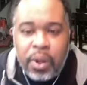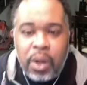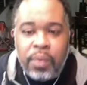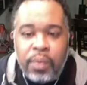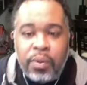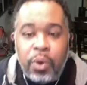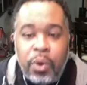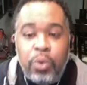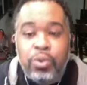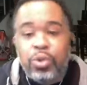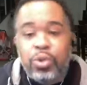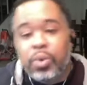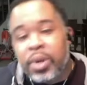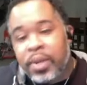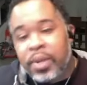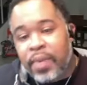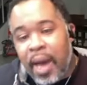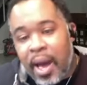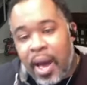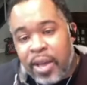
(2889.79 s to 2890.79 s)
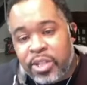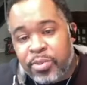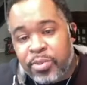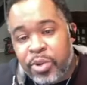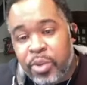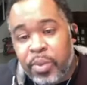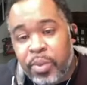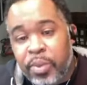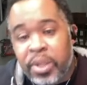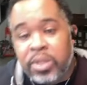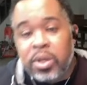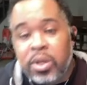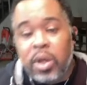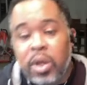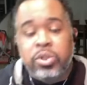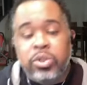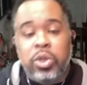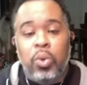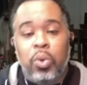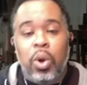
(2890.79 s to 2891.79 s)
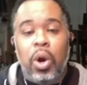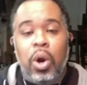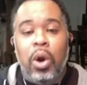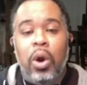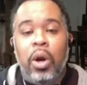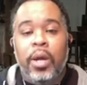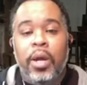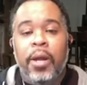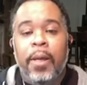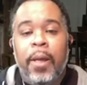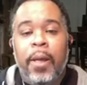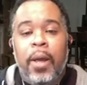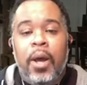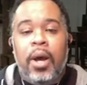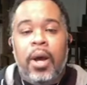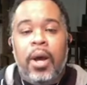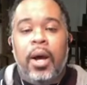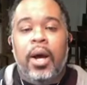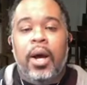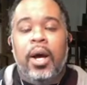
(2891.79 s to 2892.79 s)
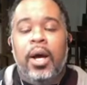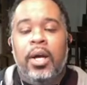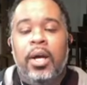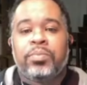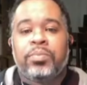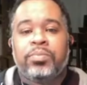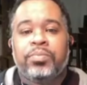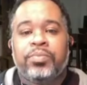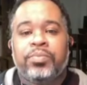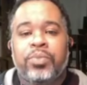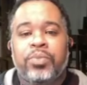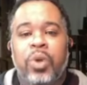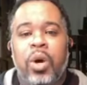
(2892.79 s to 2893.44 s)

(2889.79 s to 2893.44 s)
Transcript: on those who are in the hospital, but it's also hard um,